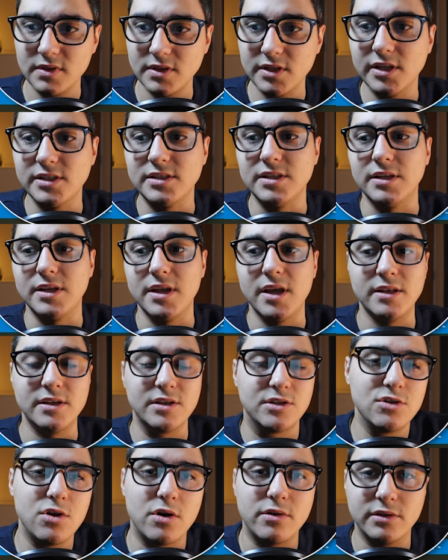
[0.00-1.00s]
That's it, and
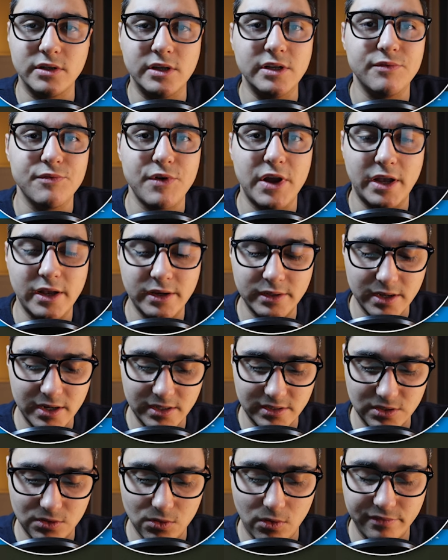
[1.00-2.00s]
it's not going to
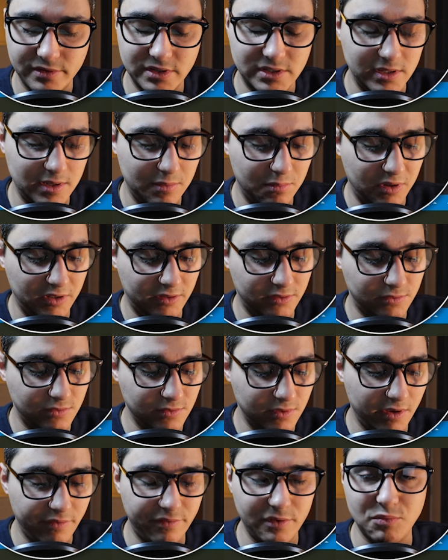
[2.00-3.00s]
recognize it obviously, but
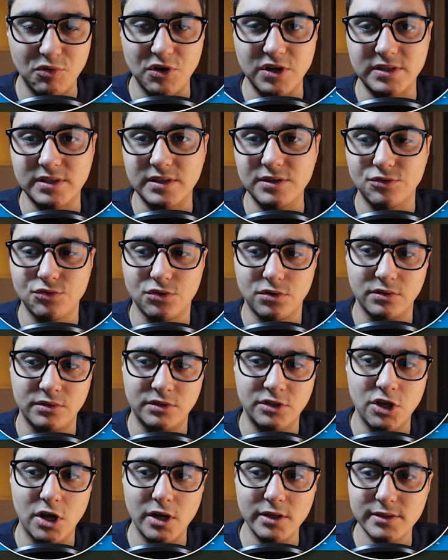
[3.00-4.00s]
if you press Control
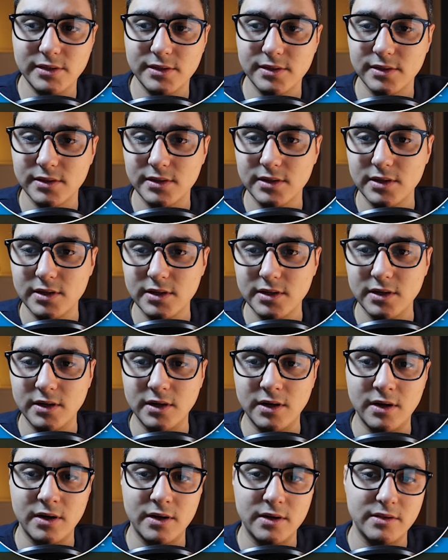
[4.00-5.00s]
dot,
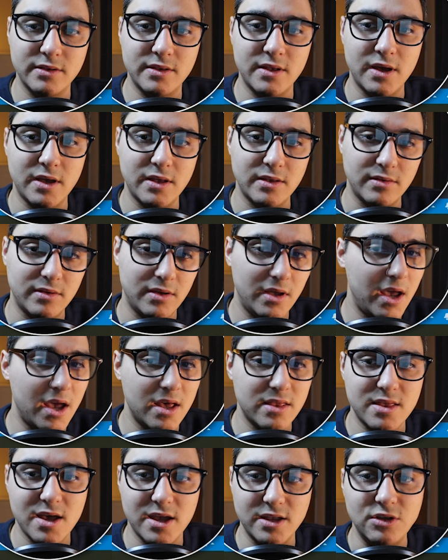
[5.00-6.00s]
then
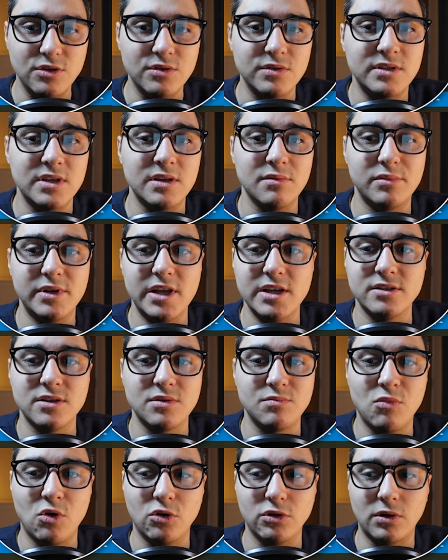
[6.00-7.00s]
add that using
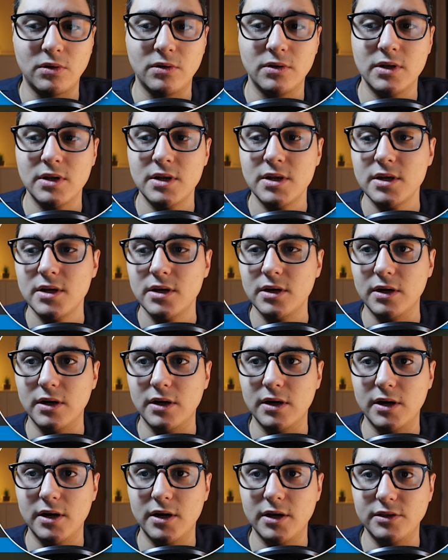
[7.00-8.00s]
Blazored Modal
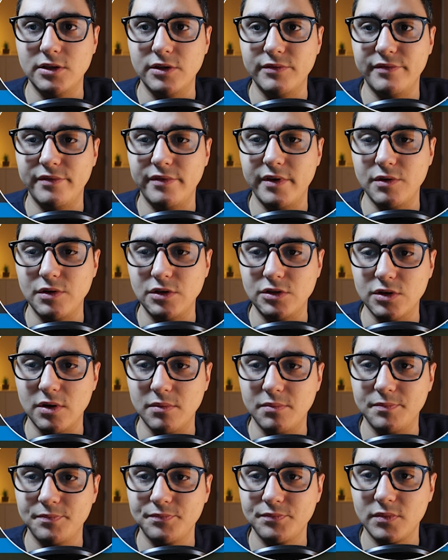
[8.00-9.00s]
at the very
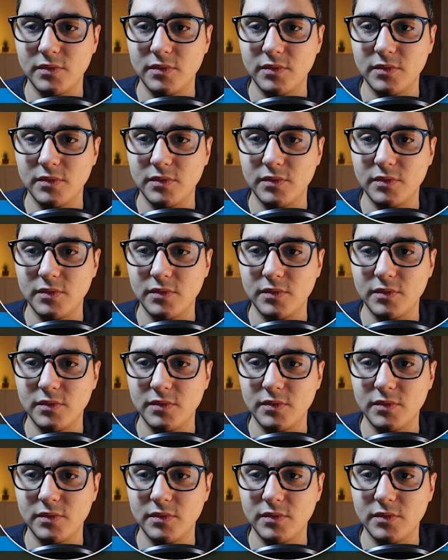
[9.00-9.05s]
top,